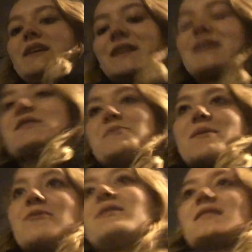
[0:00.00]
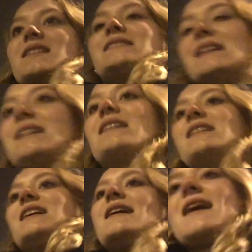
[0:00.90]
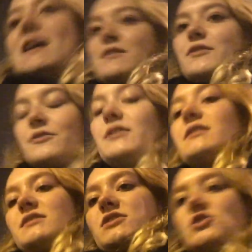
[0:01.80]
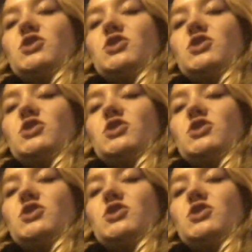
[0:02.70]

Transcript: because all my friends kind of like had other things to